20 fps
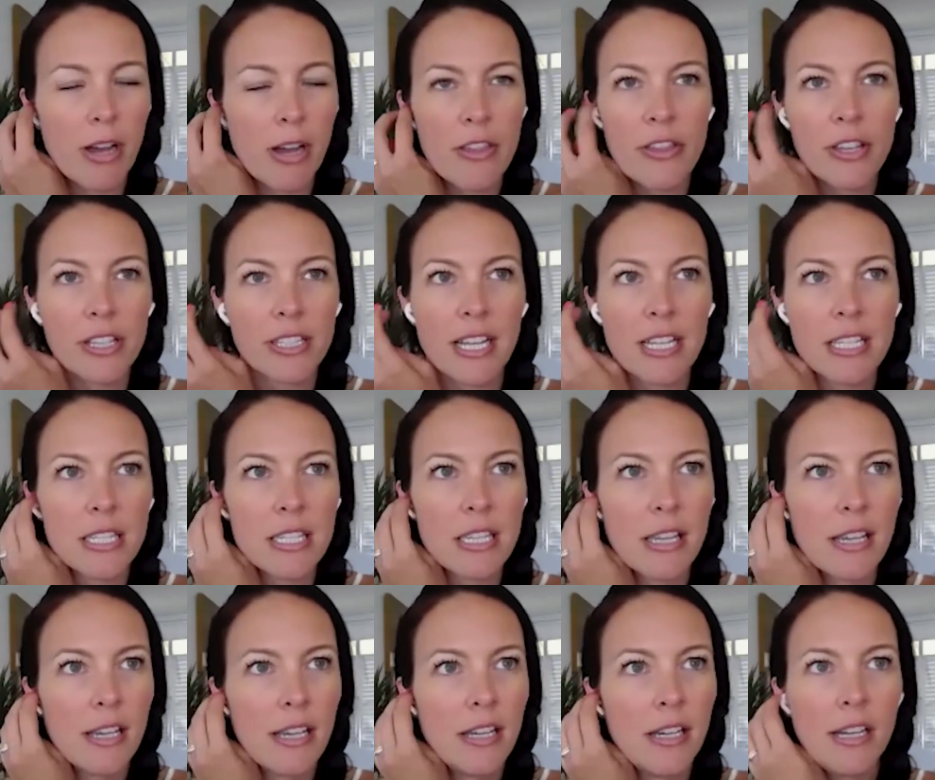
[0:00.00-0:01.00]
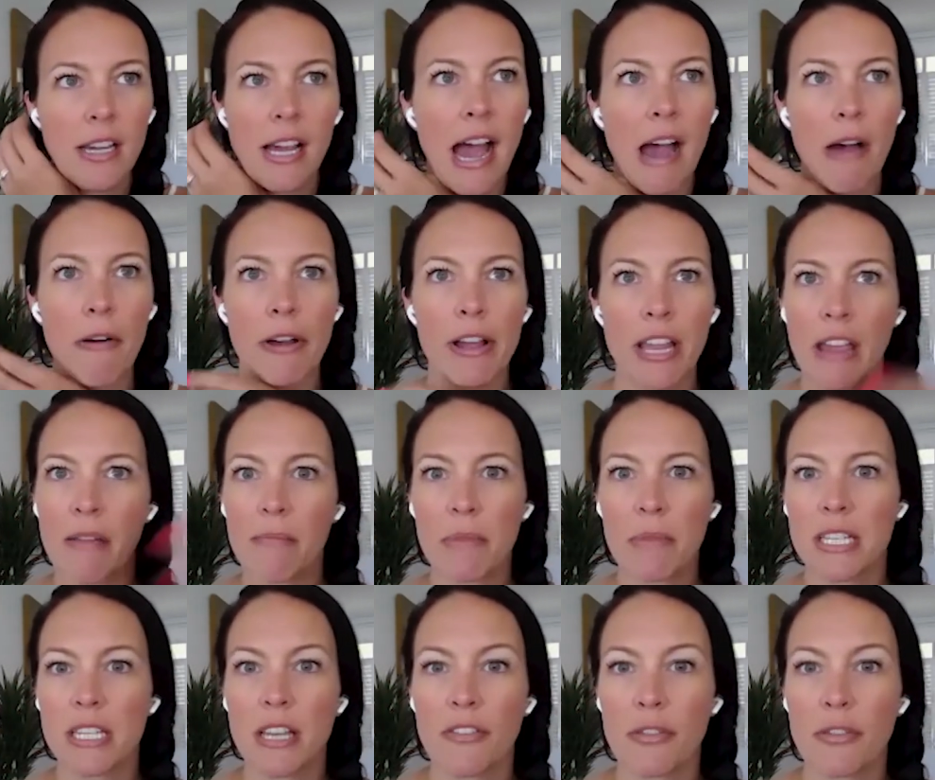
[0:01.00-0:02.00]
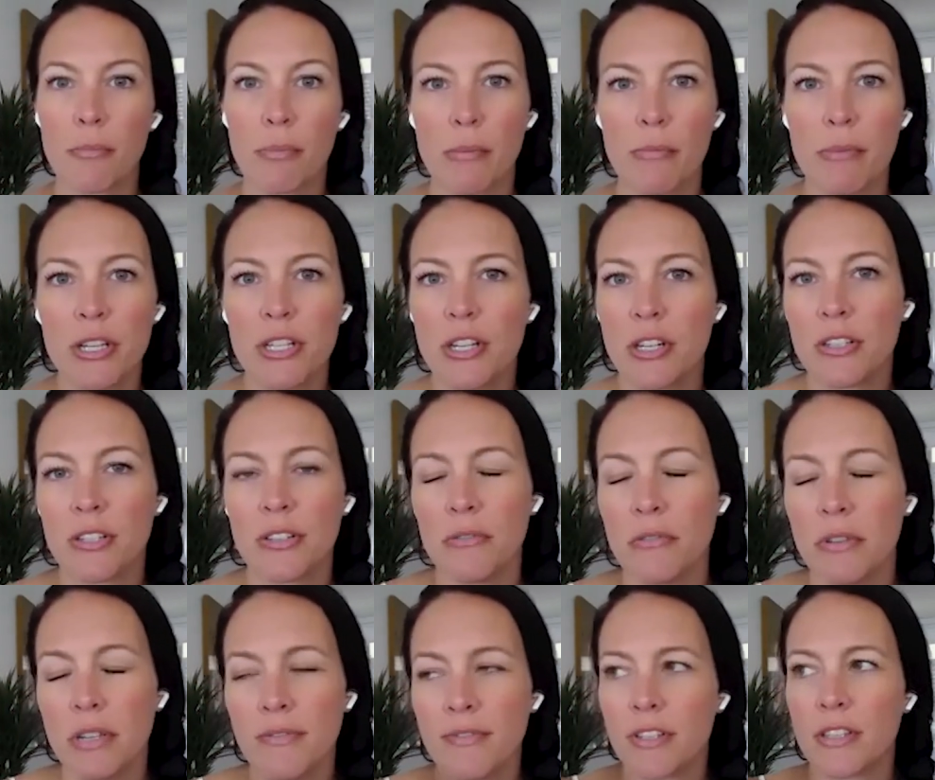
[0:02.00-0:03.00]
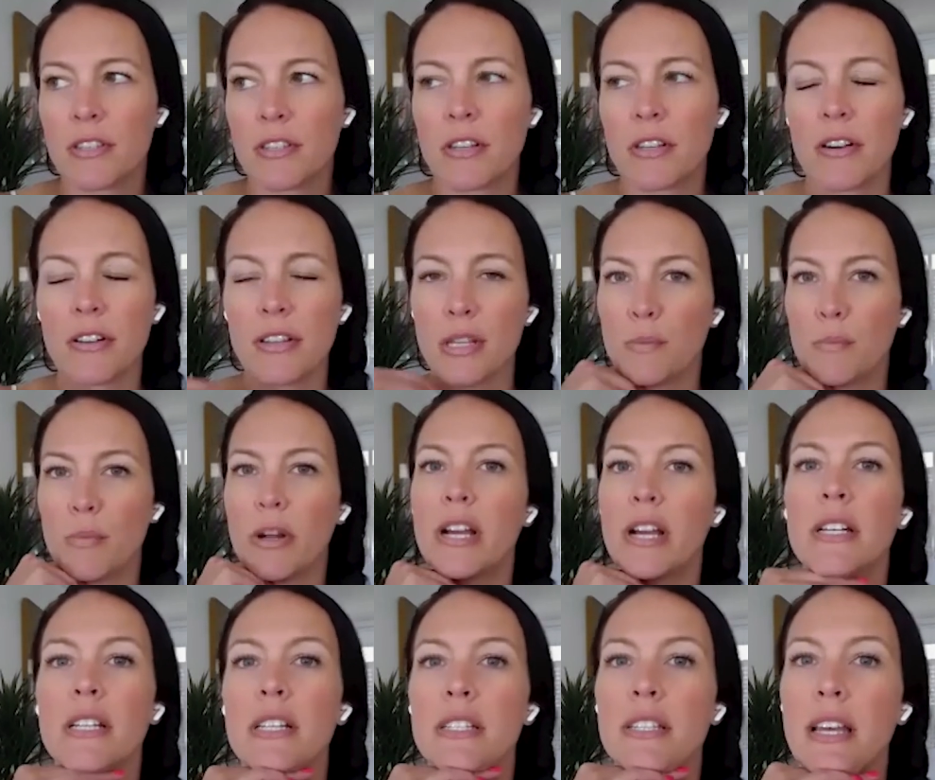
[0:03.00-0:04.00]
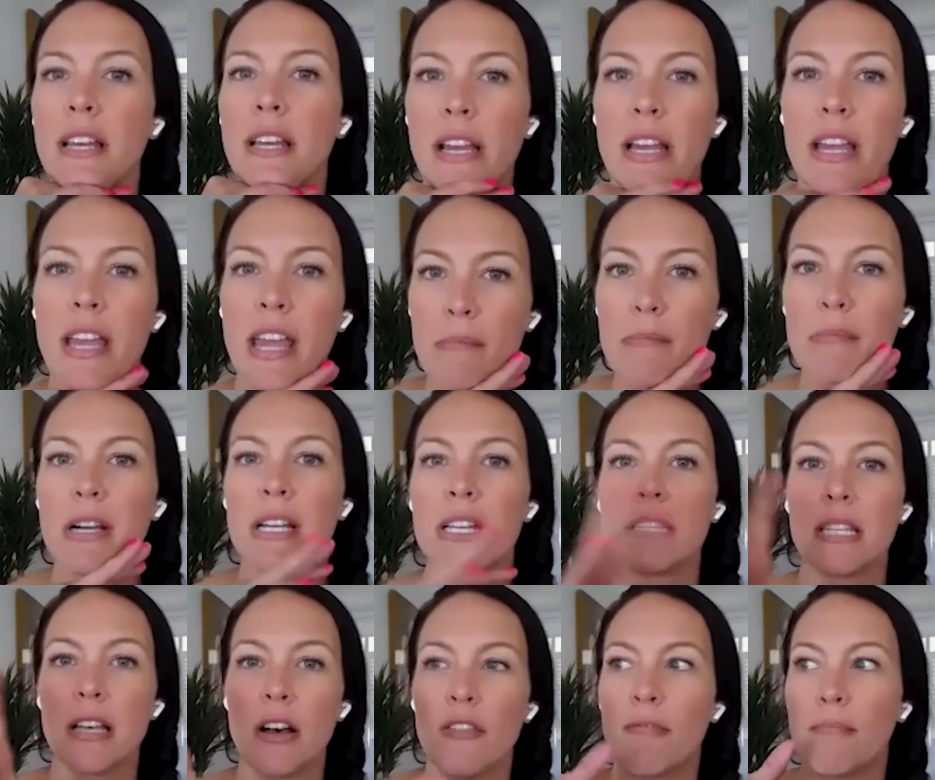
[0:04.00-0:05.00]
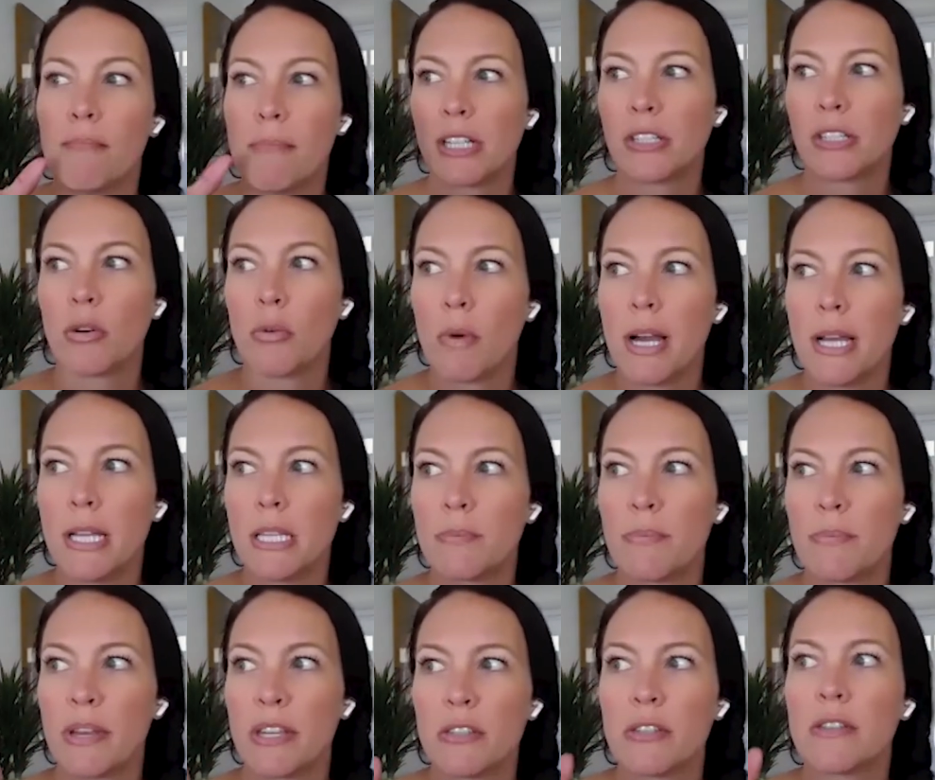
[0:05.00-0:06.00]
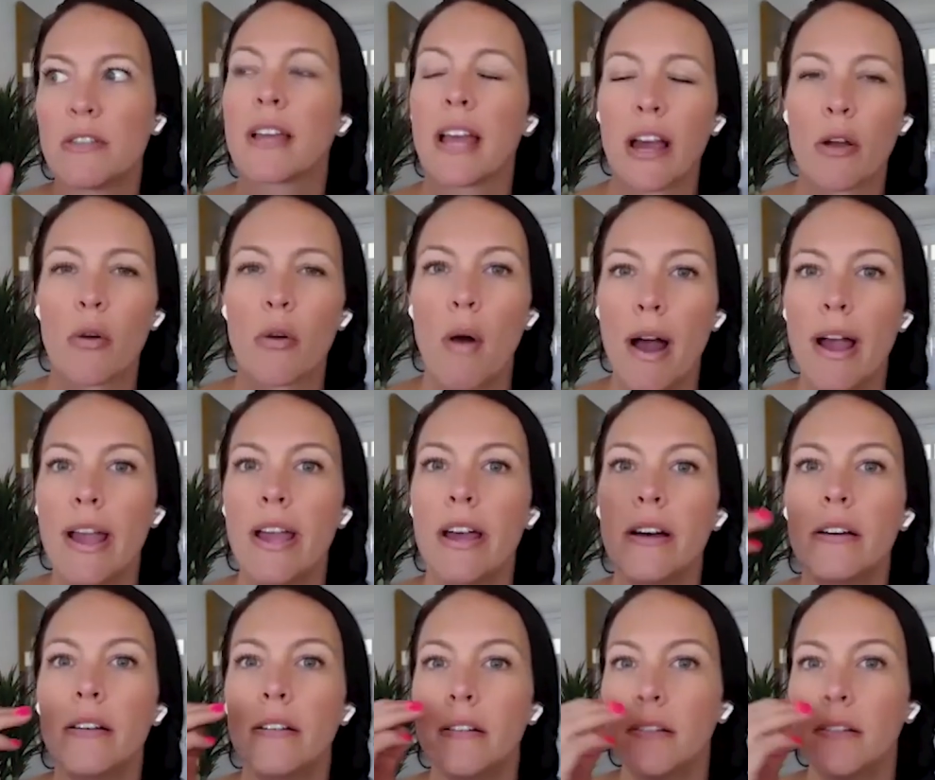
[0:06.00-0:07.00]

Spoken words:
I think that's how I gave myself the permission to even start this brand is like, I gave myself mental white space to get quiet.